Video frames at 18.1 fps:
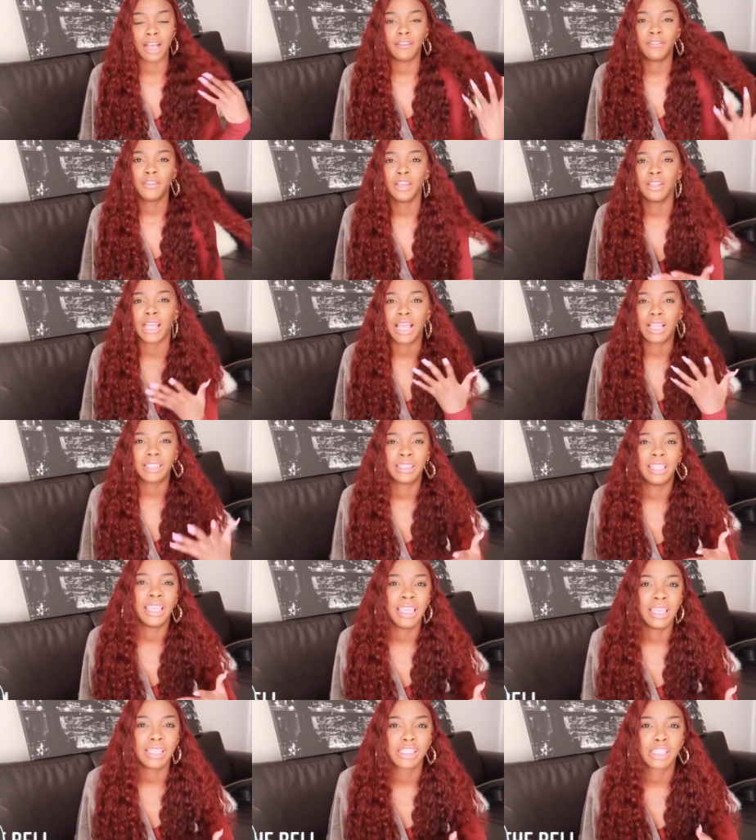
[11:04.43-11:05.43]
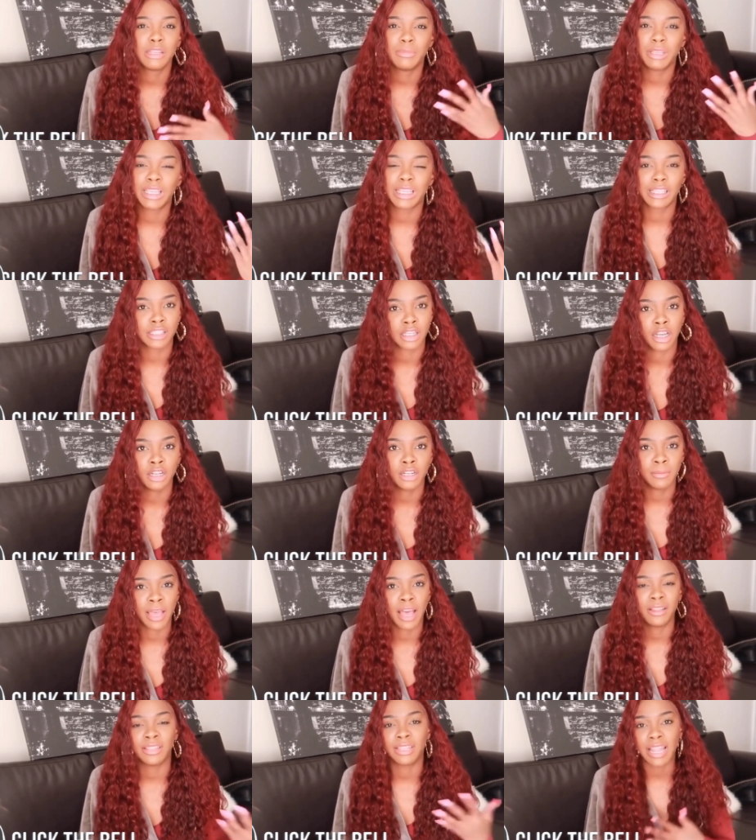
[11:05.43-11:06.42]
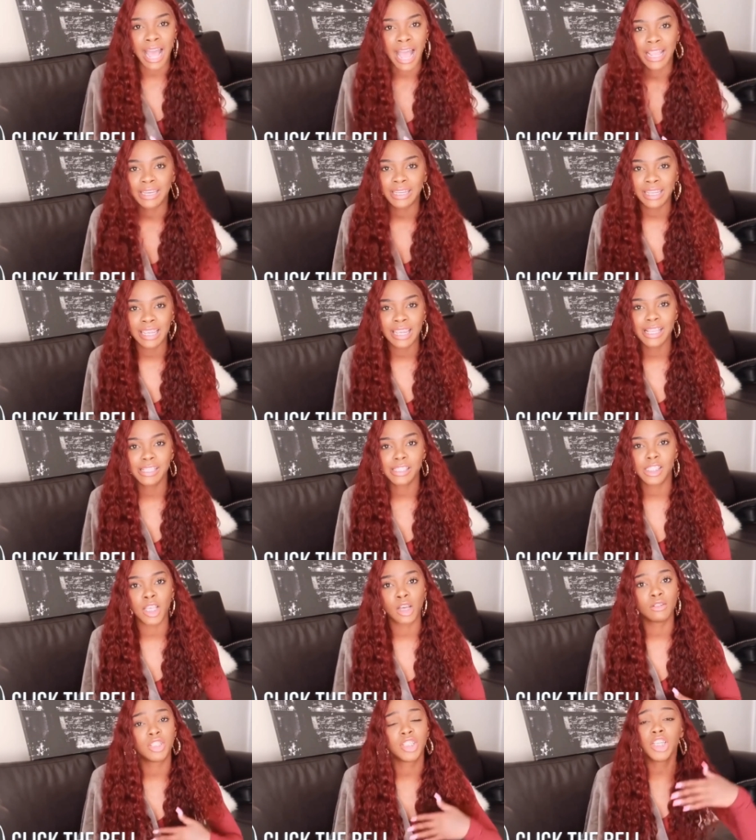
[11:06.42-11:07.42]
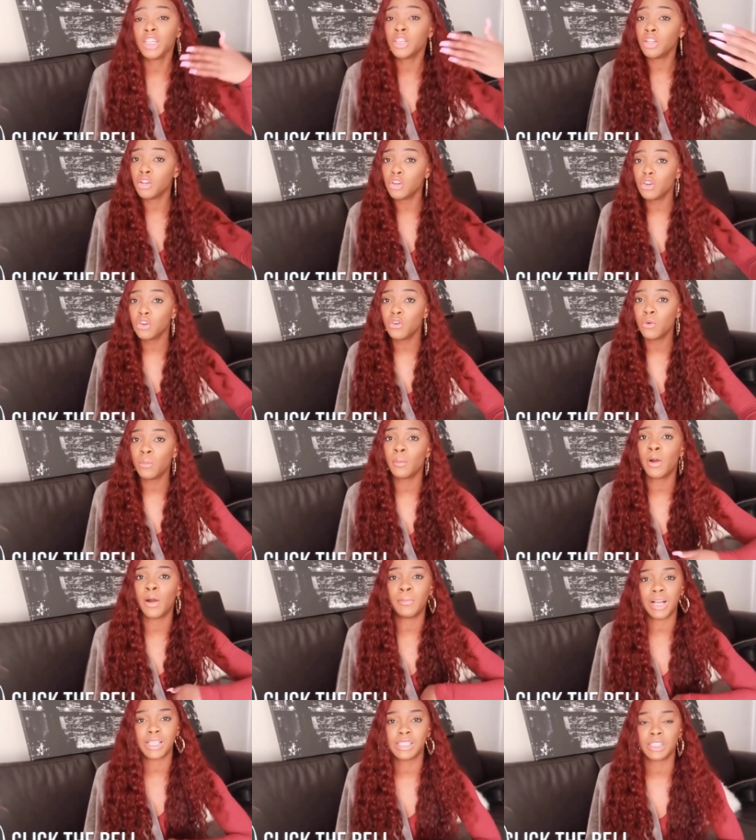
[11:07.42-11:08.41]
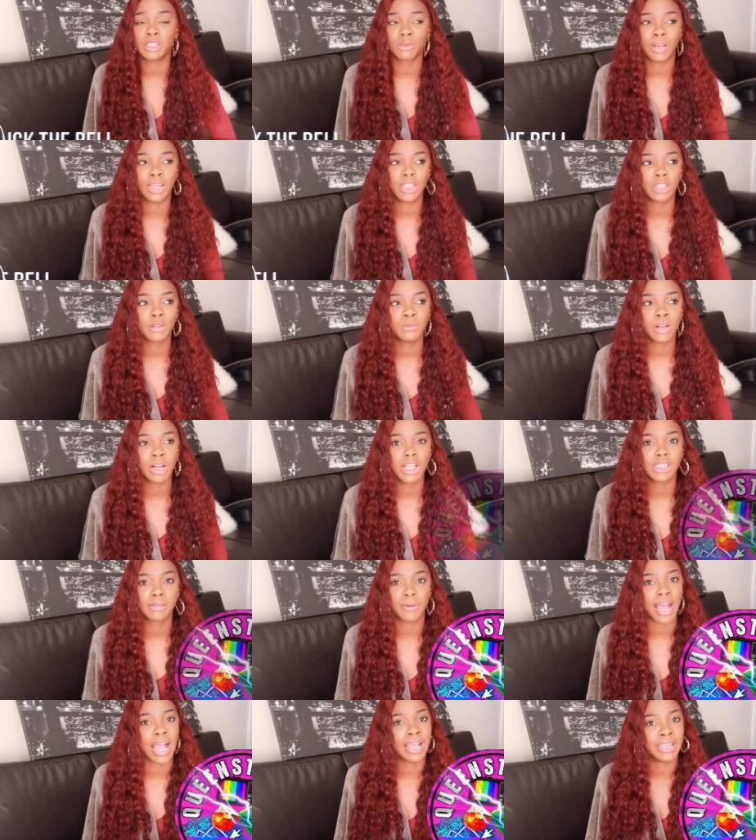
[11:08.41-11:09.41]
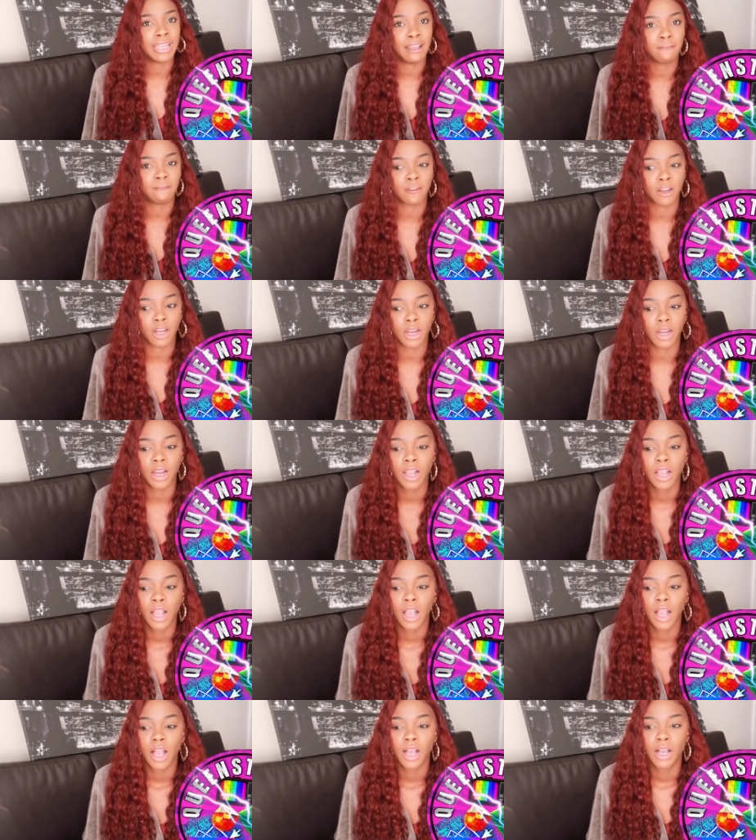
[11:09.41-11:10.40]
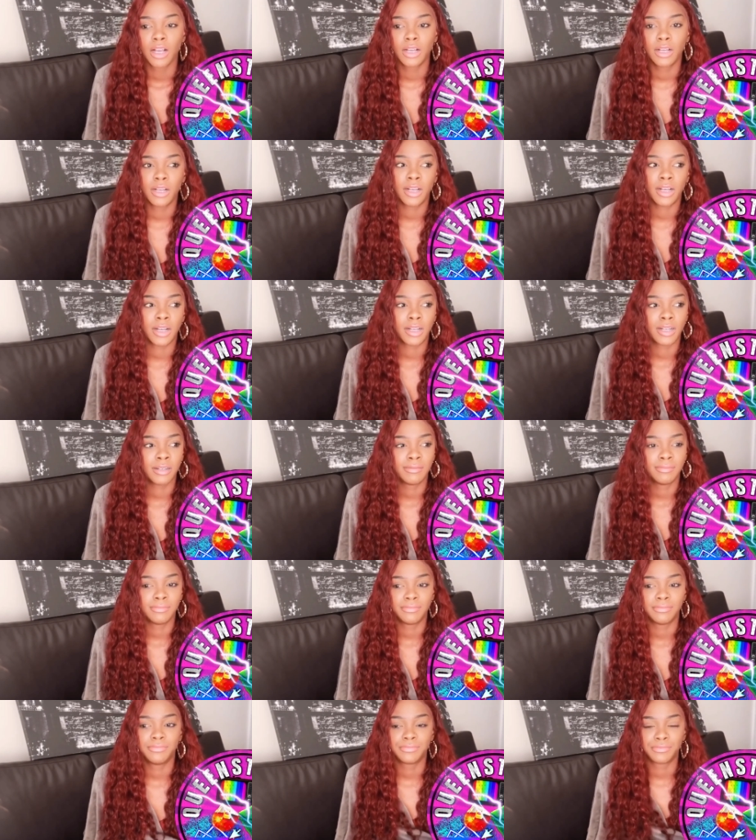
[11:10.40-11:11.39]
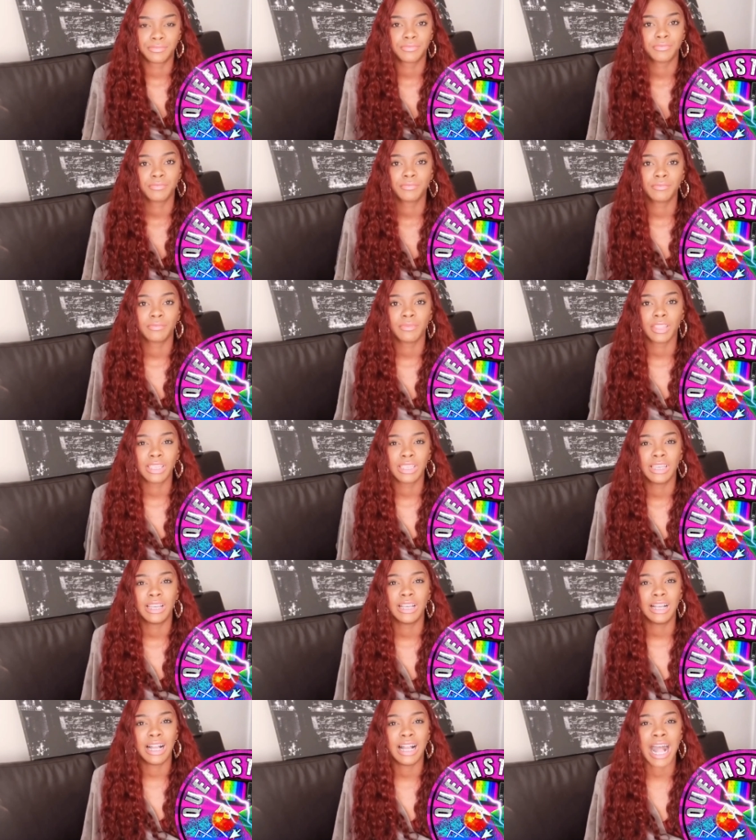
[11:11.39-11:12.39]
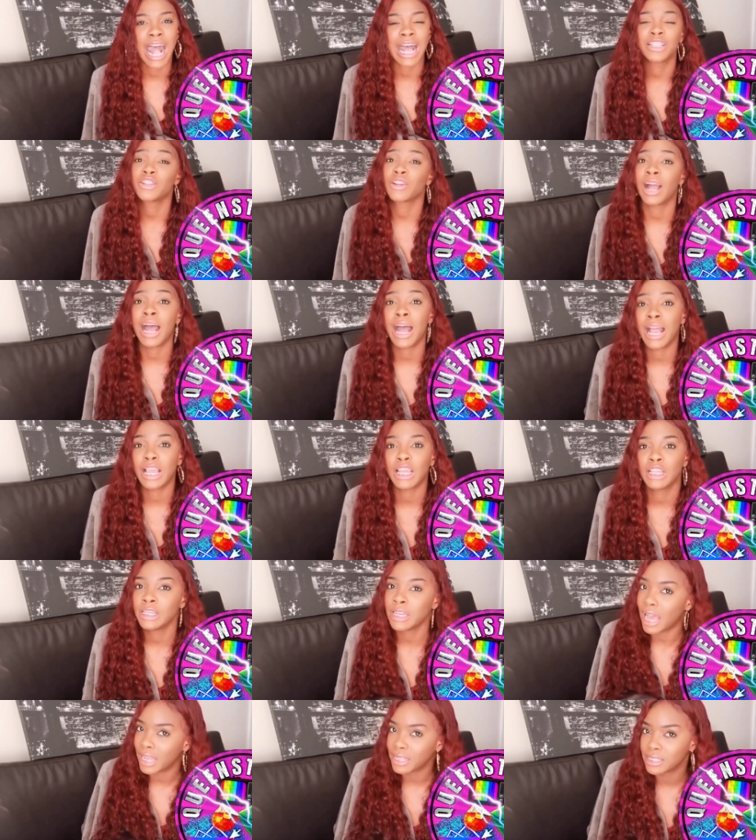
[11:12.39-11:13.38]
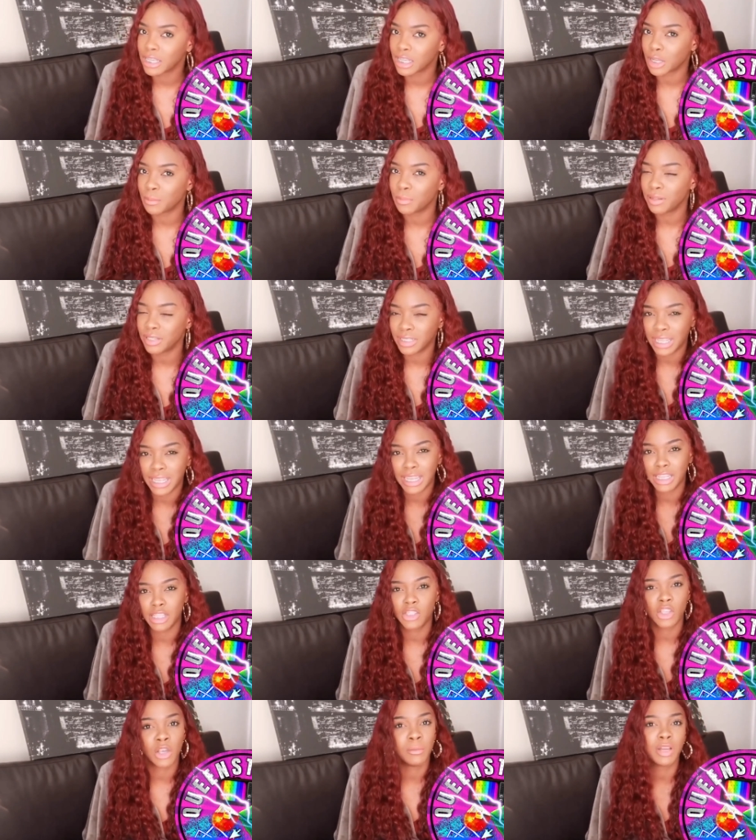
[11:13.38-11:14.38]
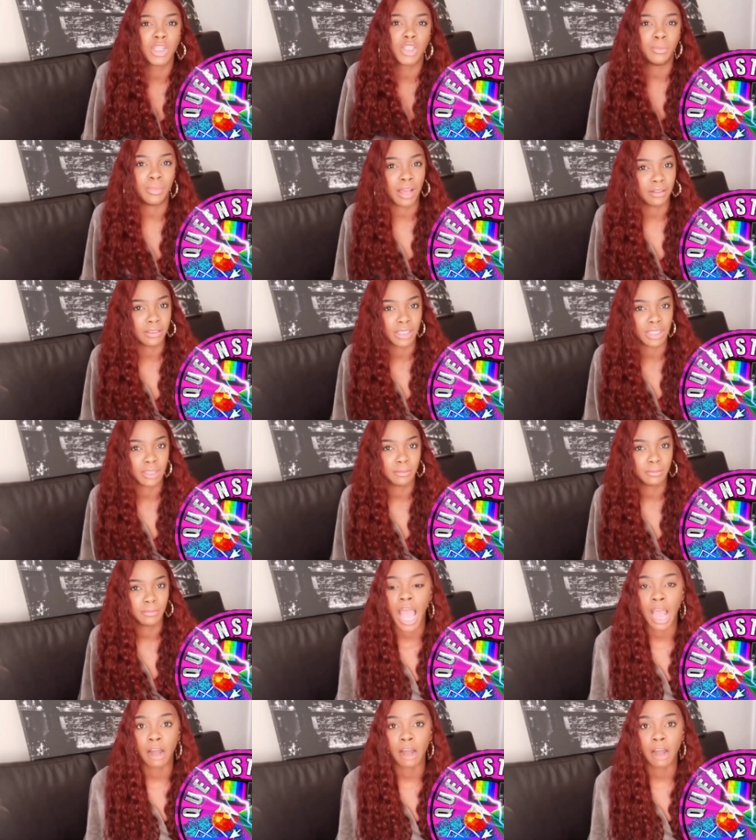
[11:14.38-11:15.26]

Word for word: I feel like things to be concerned about that I did. So she knew what my situation was, but I never, um, I tried not to complain so much about them.